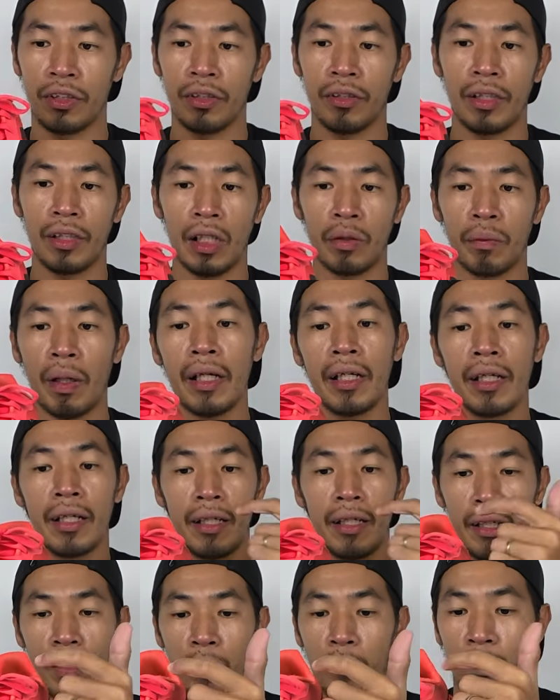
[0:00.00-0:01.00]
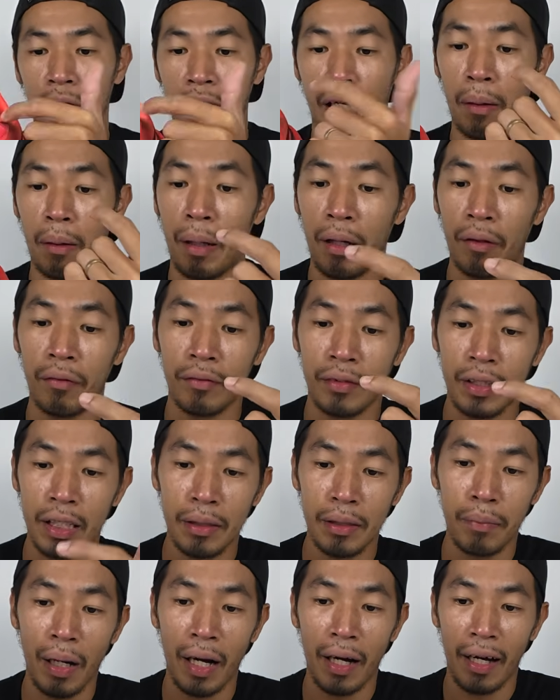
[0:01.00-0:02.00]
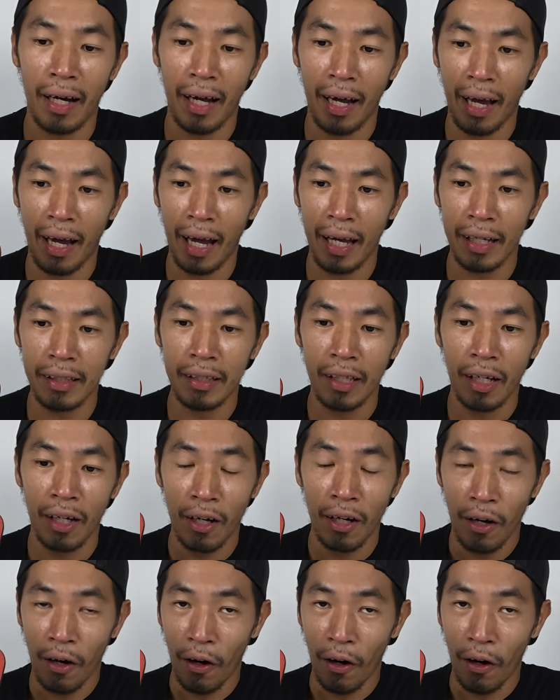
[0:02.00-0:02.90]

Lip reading: so that's why it will come out this mark and